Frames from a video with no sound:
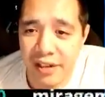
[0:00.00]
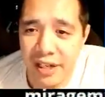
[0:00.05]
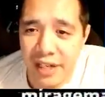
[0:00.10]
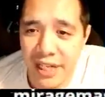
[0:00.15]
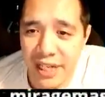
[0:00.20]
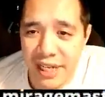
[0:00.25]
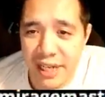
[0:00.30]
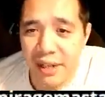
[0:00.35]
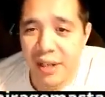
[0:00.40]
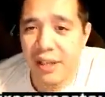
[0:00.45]

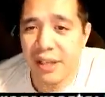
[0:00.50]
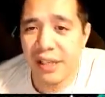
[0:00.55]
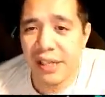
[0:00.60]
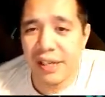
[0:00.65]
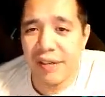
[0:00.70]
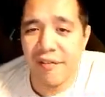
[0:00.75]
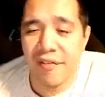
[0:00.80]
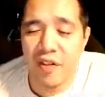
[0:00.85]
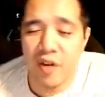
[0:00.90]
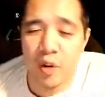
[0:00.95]
And I think
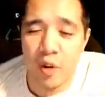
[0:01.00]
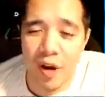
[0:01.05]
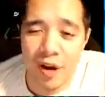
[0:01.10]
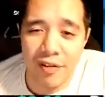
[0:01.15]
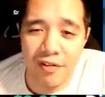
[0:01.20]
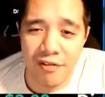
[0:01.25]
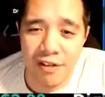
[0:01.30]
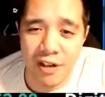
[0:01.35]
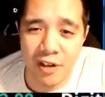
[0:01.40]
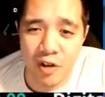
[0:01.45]
if you do have
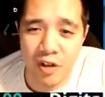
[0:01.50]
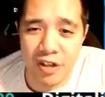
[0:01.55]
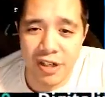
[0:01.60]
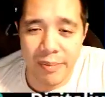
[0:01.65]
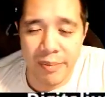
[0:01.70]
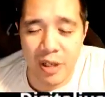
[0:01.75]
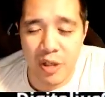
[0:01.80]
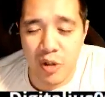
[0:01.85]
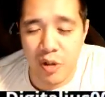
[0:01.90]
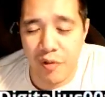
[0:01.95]
the right units, I'm
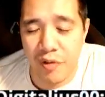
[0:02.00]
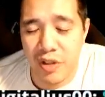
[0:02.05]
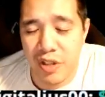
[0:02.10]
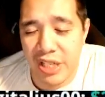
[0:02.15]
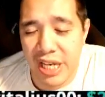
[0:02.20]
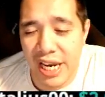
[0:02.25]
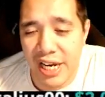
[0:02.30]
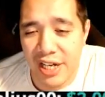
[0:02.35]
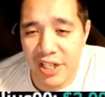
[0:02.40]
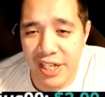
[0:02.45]
not sure if it's
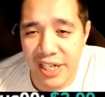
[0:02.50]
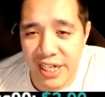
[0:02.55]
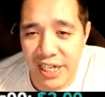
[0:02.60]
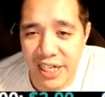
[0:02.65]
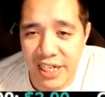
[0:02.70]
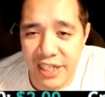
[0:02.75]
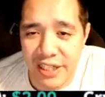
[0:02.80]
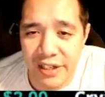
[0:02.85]
actually easy